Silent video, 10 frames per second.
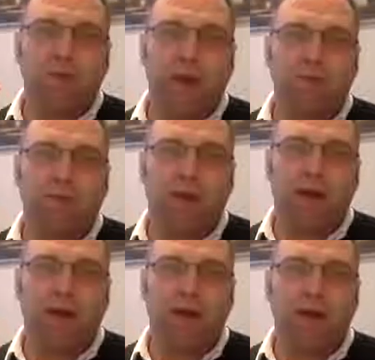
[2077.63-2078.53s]
paper,
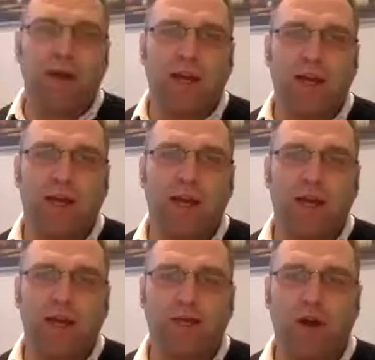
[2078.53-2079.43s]
I
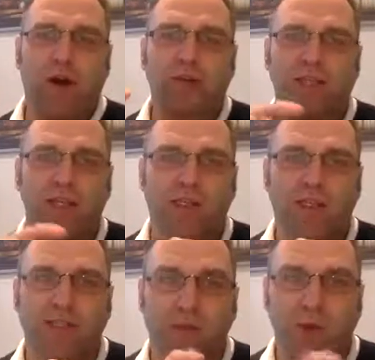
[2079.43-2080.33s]
created proxies
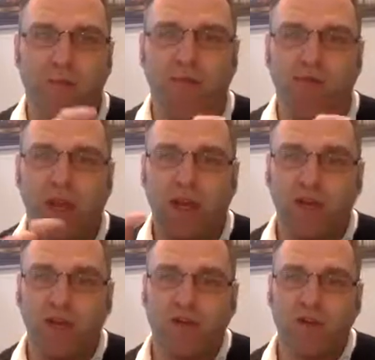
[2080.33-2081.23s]
that represent
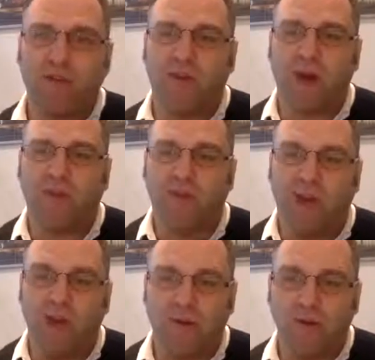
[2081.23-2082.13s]
each of these 5
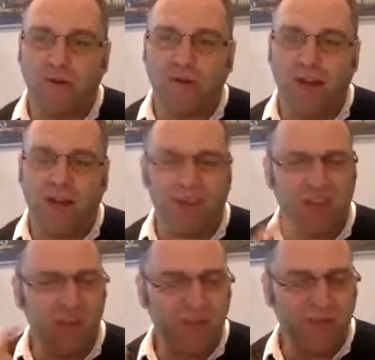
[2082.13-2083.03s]
factors, and I think
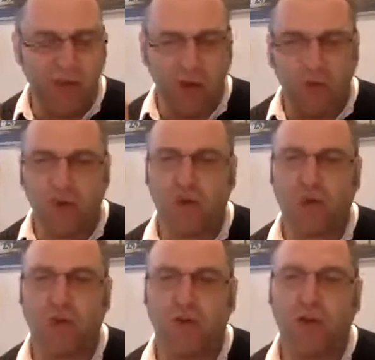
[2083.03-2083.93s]
it was a little over
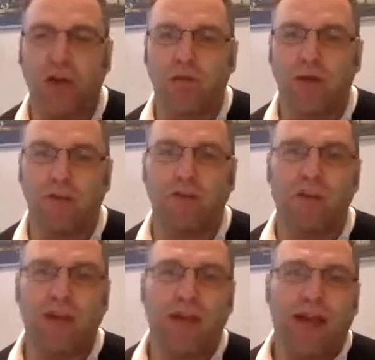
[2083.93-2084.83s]
200 companies,
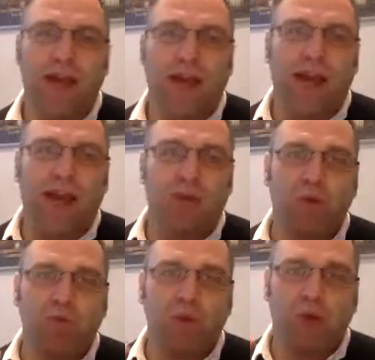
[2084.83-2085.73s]
and
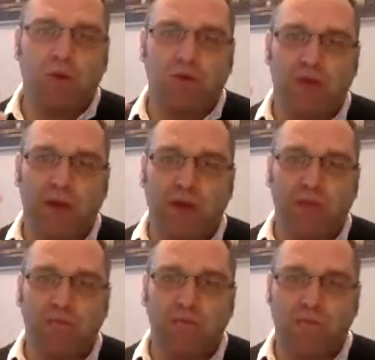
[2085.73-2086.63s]
we built
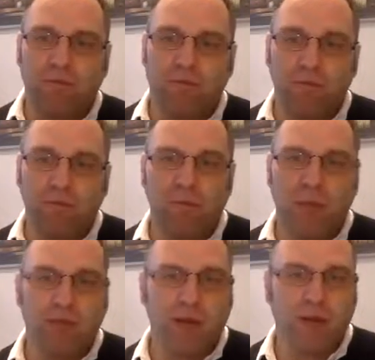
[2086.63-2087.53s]
a
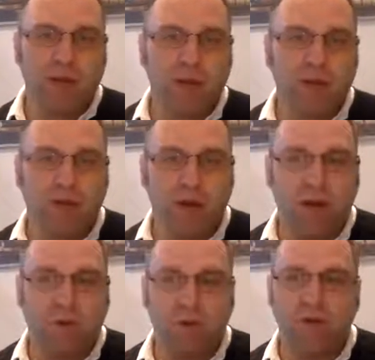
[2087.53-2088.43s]

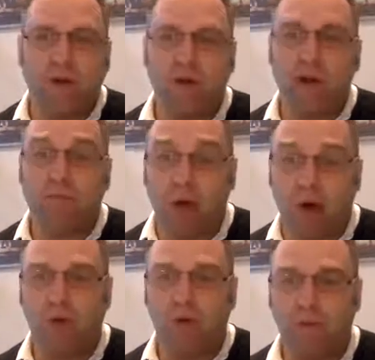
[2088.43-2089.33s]
multivariate
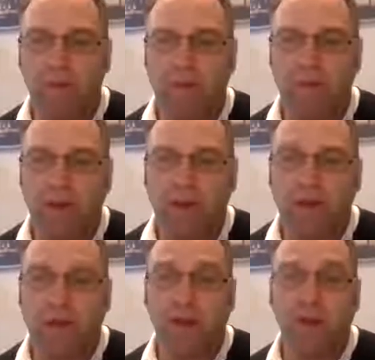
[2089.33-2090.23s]
model
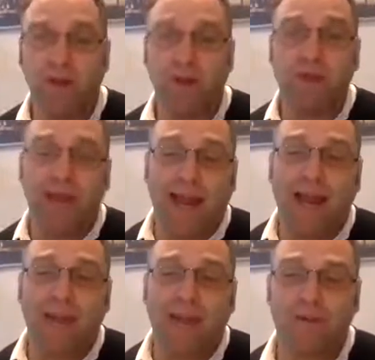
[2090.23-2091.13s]
that looked at